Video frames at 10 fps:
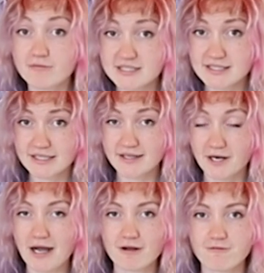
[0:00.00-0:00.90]
Obviously,
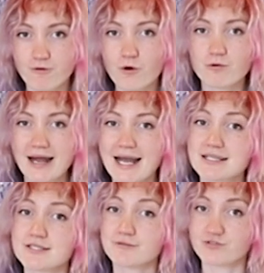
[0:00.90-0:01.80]
there are four
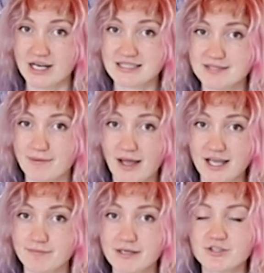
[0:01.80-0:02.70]
racks of dresses
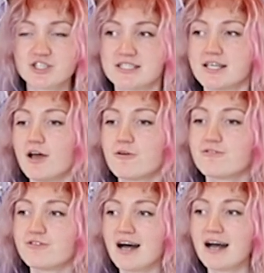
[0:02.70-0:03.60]
behind me, which is
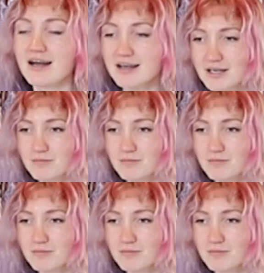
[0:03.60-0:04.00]
far